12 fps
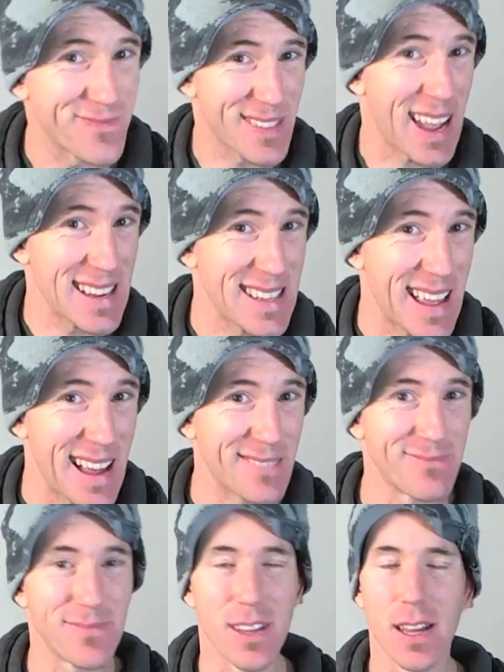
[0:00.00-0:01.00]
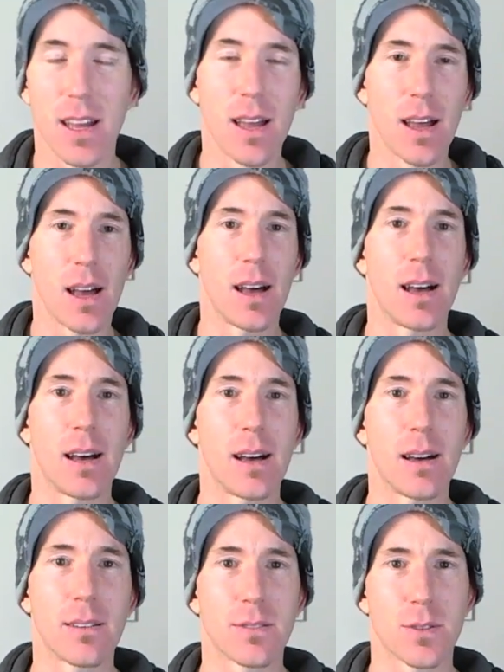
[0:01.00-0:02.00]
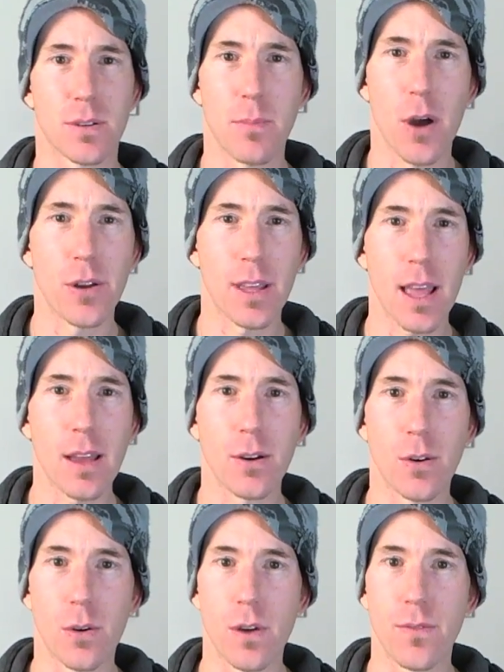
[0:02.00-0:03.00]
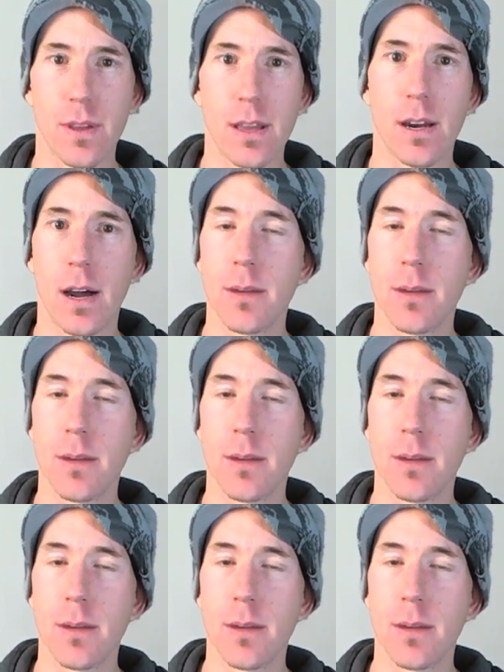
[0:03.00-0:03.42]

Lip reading: takedown sort of mode again, or if he,